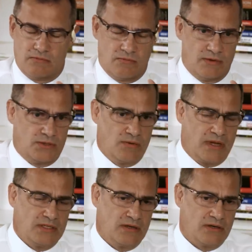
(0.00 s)
we were
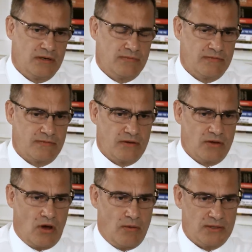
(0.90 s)
talking to a group of
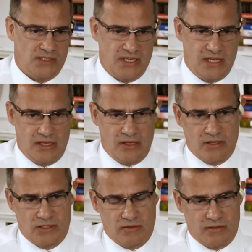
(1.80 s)
copper
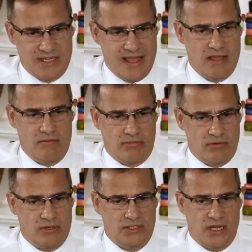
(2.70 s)
CEOs who've got 10
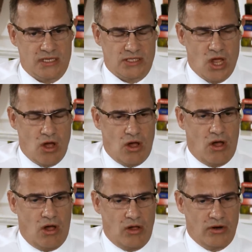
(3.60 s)
projects
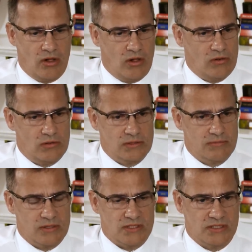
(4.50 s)
on
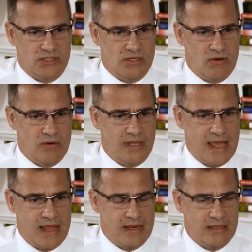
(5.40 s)
hold because they're just not
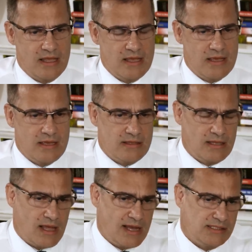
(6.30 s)
getting
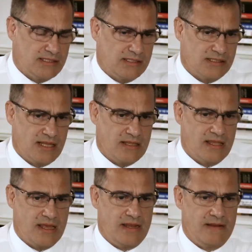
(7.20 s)
the licenses that
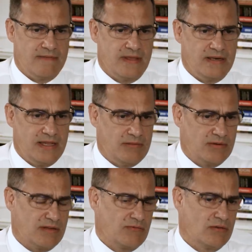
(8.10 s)
they, they need
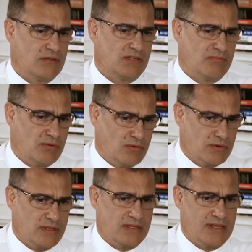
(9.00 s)
because they've got the
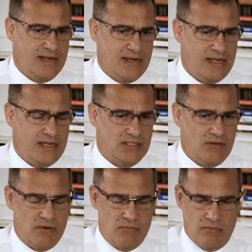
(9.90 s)
support that they need.
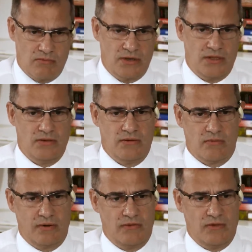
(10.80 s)
So what, what do you,
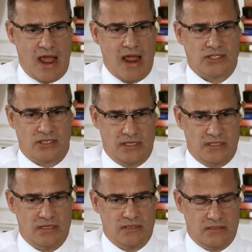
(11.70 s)
what have you
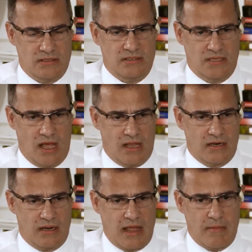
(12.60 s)
actually
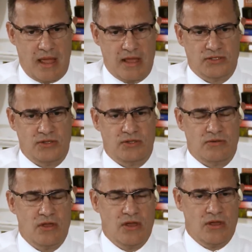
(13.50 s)
done? How, how, do
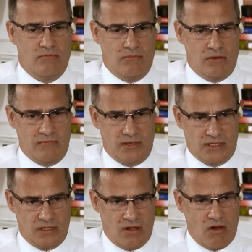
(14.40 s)
you move
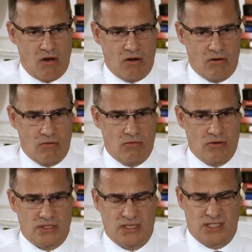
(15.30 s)
this along?
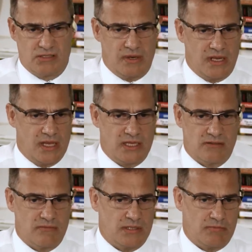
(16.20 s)
Or has it just been a
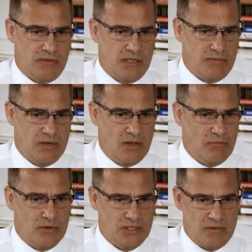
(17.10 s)
case of there's, there's been no
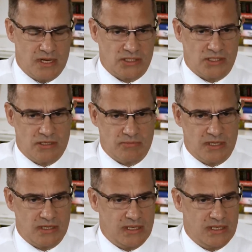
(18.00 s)
pushback, so it's
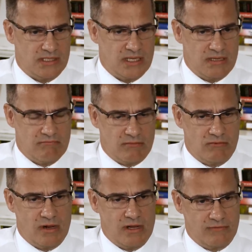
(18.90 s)
been an easy
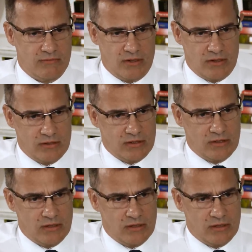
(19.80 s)
ride for you?